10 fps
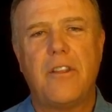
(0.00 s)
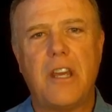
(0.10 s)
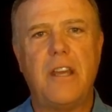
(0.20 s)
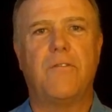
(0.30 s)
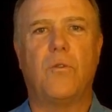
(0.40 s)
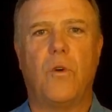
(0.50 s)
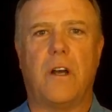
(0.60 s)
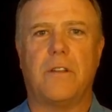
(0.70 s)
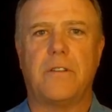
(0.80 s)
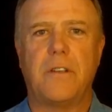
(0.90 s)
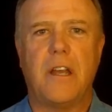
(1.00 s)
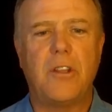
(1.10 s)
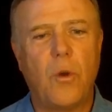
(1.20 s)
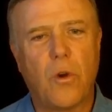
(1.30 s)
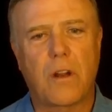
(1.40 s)
the evil ones,
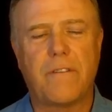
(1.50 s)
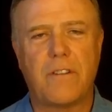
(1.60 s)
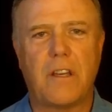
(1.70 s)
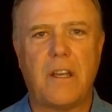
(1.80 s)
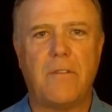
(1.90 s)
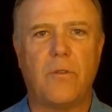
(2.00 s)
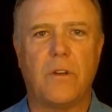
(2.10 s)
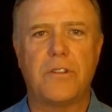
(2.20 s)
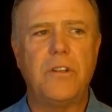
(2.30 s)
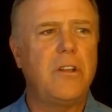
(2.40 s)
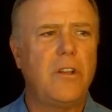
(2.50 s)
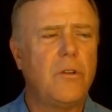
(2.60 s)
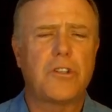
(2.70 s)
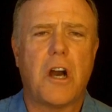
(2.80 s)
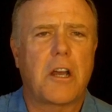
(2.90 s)
and you work for the evil ones. You
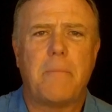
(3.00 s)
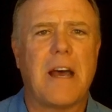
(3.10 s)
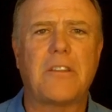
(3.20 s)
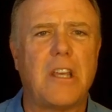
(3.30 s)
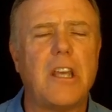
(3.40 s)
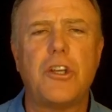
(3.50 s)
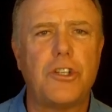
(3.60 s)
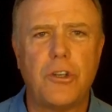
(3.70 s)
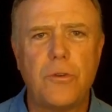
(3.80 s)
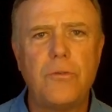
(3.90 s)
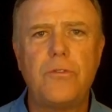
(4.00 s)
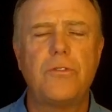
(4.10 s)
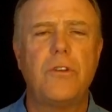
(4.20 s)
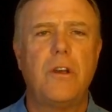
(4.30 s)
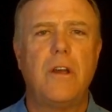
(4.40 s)
don't talk about the
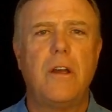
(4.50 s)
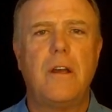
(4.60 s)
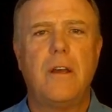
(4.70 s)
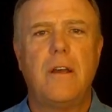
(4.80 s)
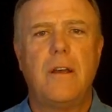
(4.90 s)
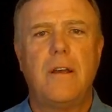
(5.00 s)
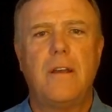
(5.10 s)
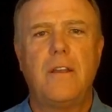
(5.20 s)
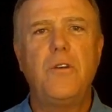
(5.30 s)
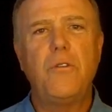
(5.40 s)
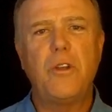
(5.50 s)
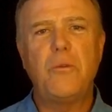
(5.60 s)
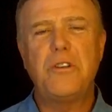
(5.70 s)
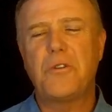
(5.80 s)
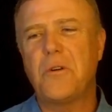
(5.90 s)
issues.
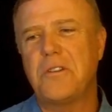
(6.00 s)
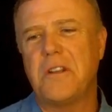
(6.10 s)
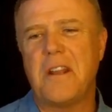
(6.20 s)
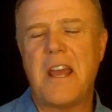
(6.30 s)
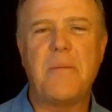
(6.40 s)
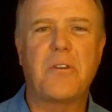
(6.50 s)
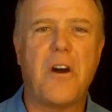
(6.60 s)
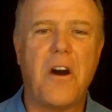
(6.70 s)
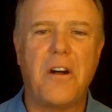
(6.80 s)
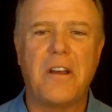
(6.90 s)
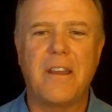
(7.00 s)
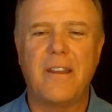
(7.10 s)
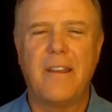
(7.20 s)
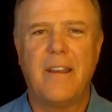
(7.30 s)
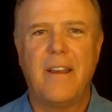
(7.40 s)
You resort to
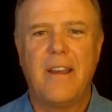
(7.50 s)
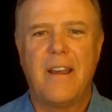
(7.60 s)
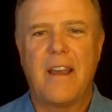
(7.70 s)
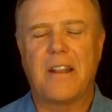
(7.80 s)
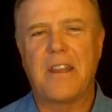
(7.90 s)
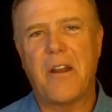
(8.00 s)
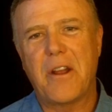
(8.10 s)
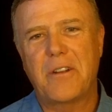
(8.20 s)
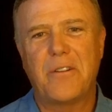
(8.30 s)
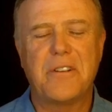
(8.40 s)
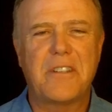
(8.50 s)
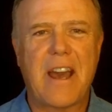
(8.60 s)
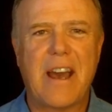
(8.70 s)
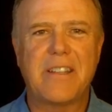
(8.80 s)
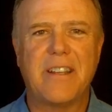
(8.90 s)
name-calling and character
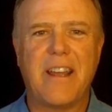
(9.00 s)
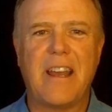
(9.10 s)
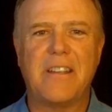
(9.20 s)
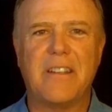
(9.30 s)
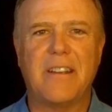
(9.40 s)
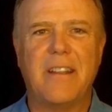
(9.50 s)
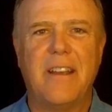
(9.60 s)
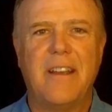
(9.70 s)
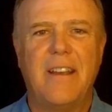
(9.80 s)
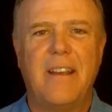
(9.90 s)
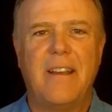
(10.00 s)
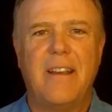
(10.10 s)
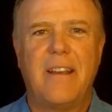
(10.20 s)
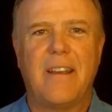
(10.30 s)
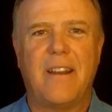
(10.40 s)
assassination,
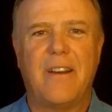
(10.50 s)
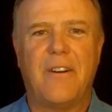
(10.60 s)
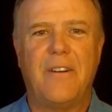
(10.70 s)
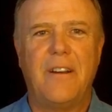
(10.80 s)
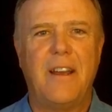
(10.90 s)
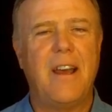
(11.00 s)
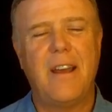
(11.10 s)
you know.